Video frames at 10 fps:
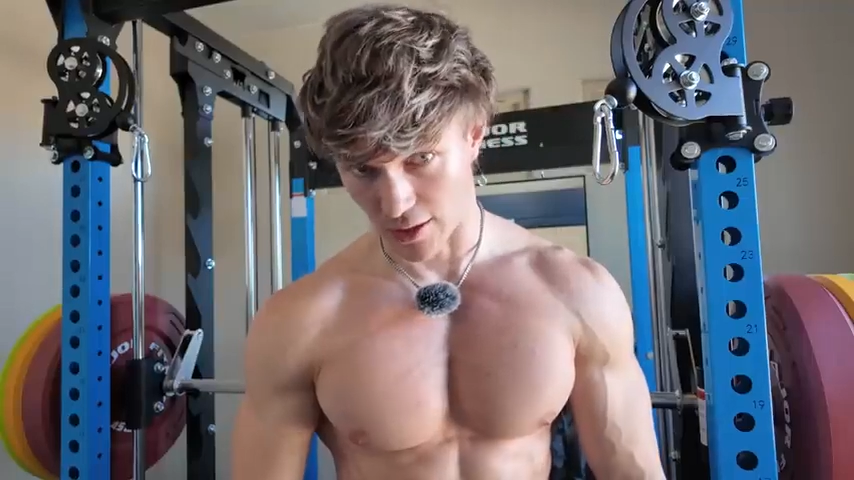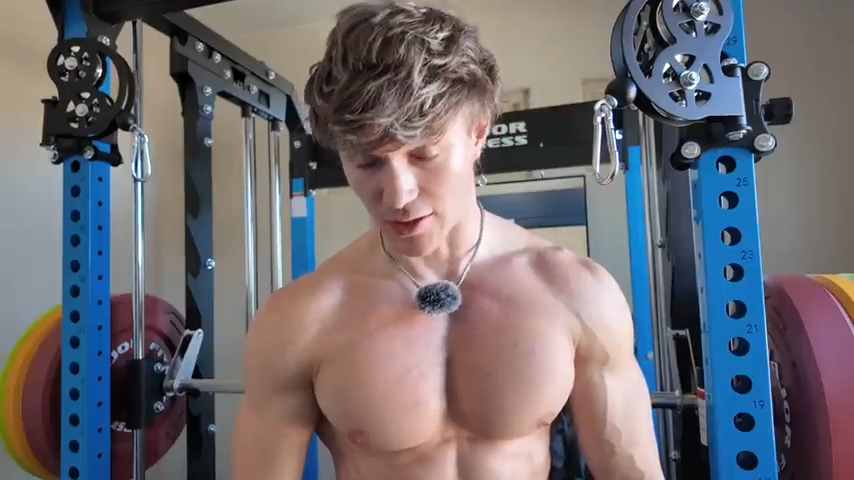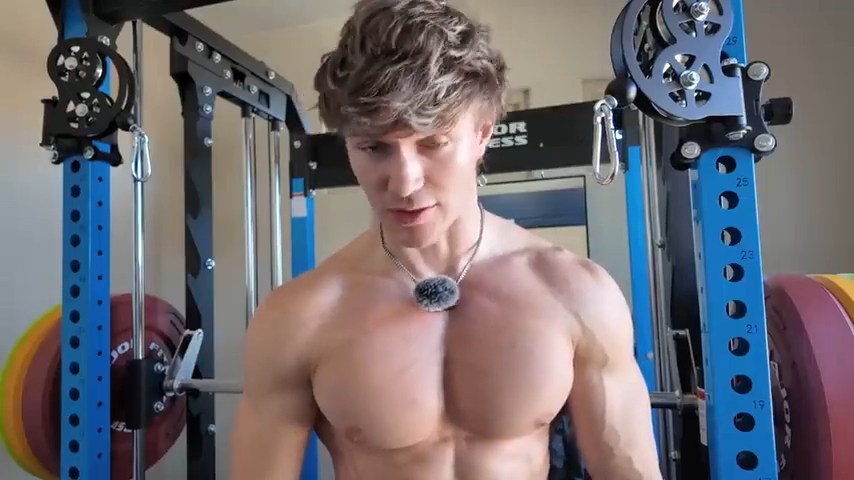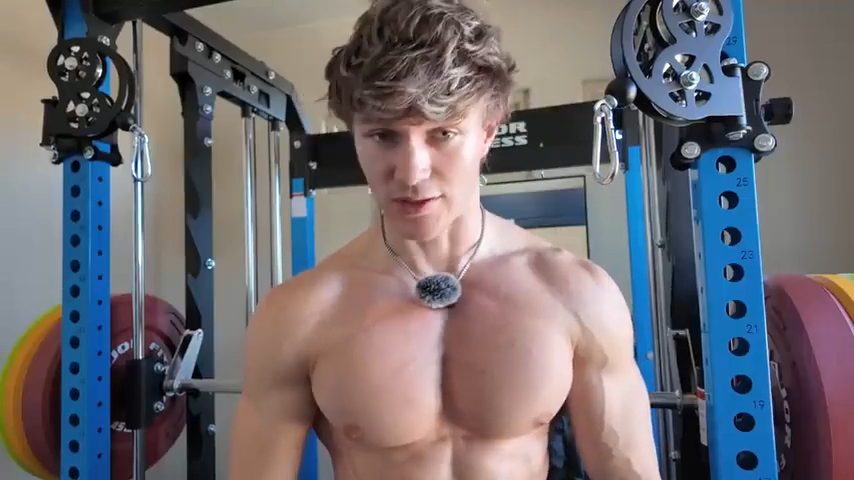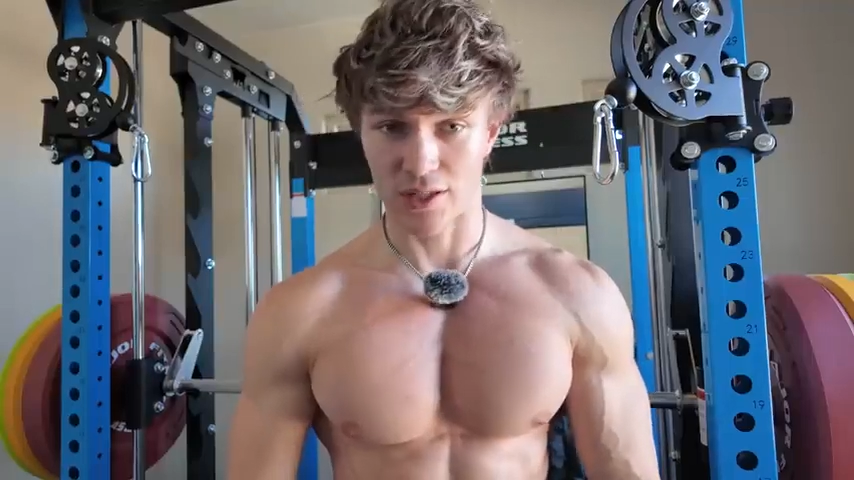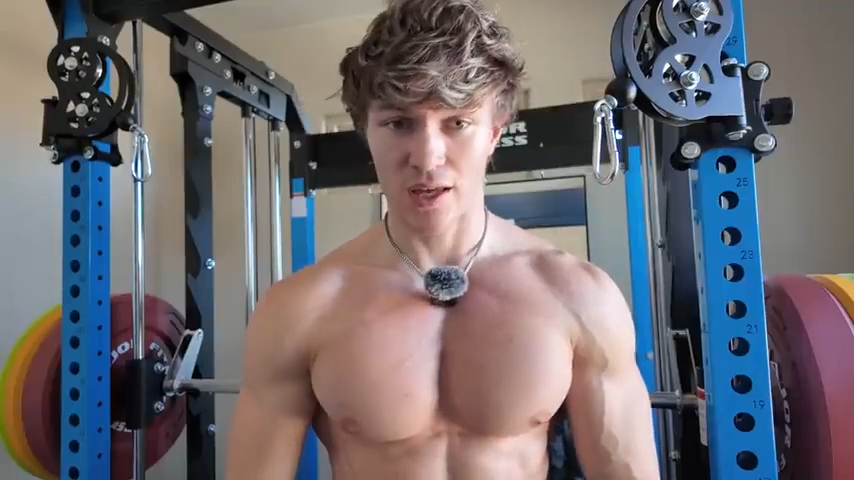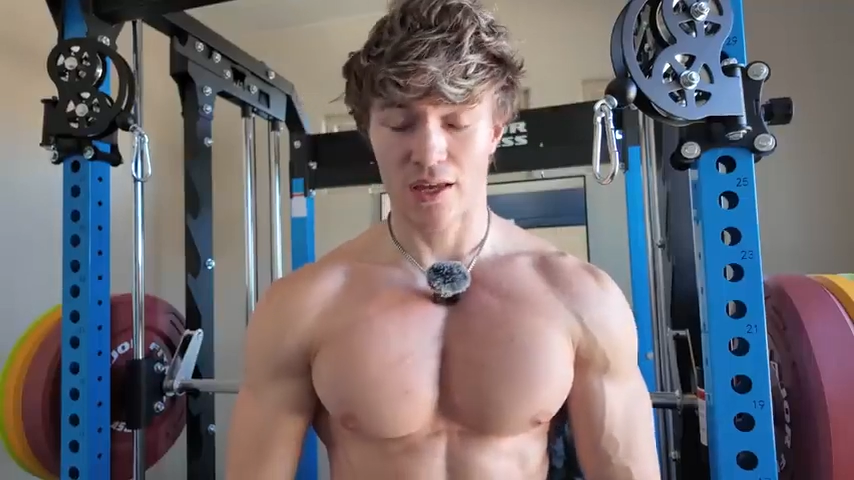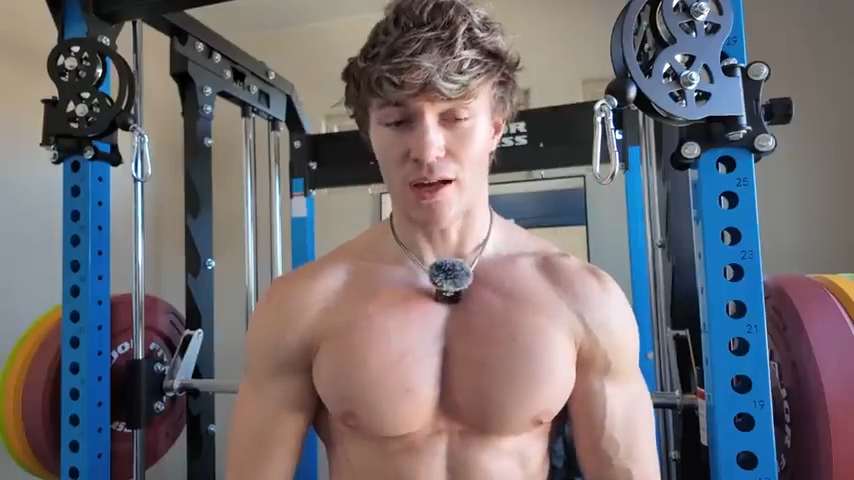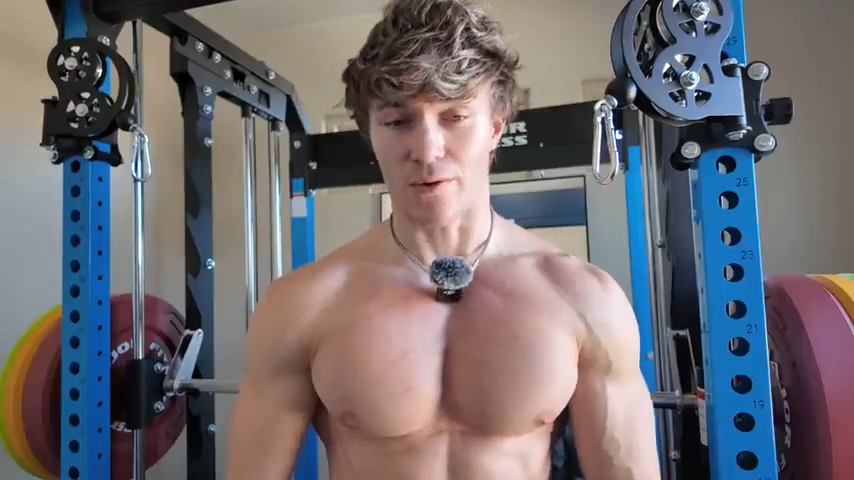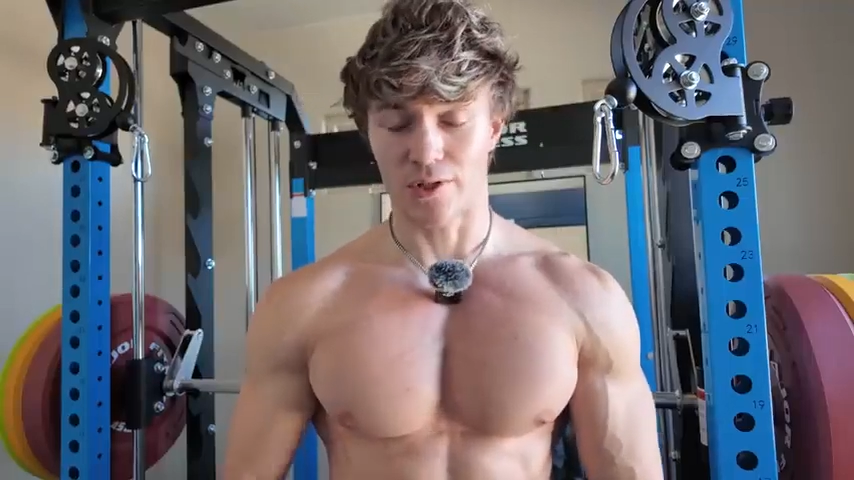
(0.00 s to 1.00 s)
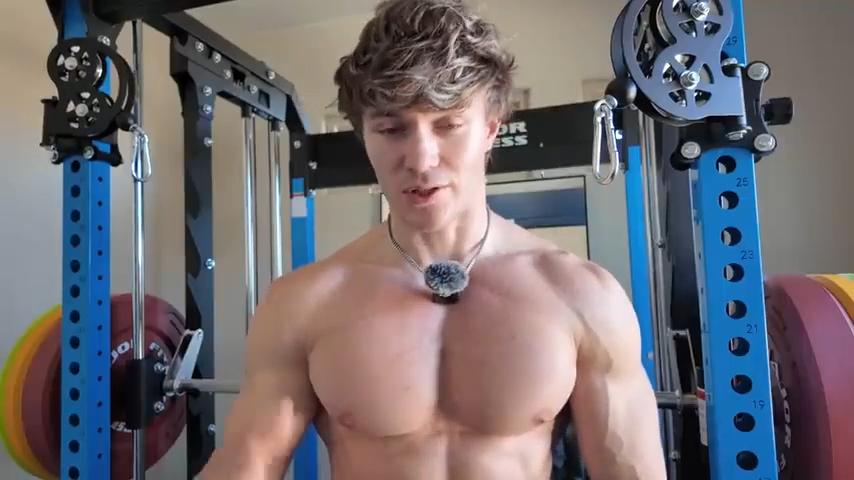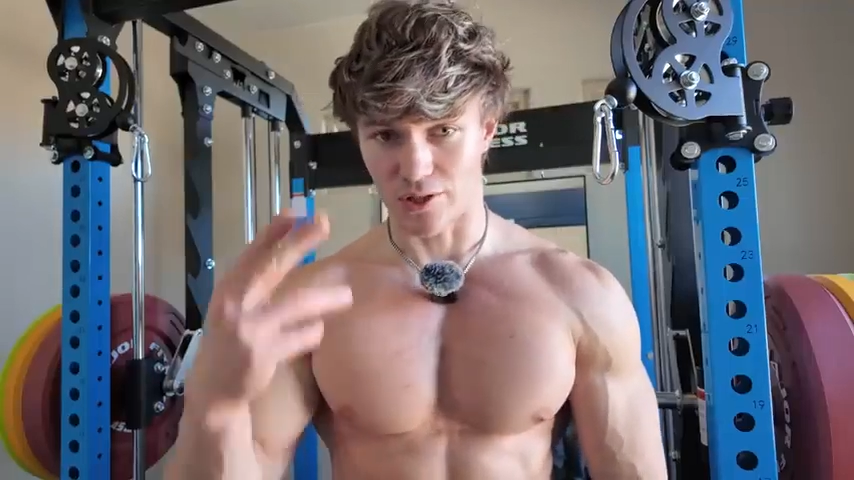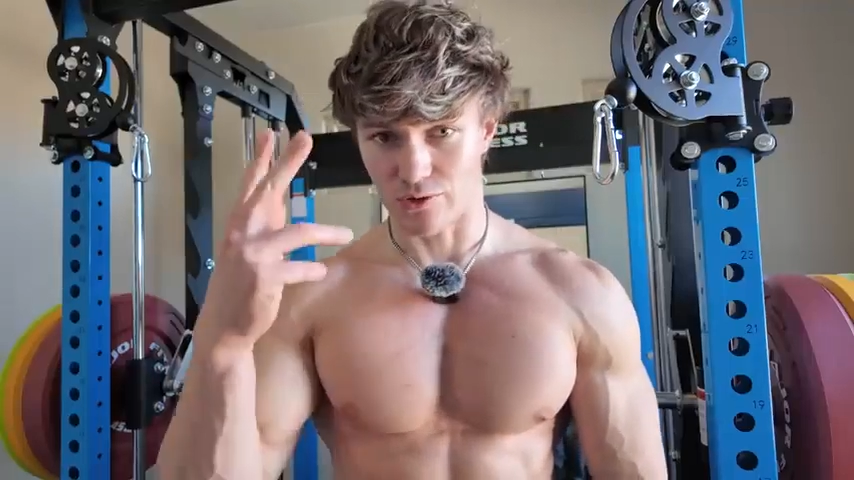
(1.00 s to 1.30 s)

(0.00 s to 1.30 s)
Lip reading: hair because I recently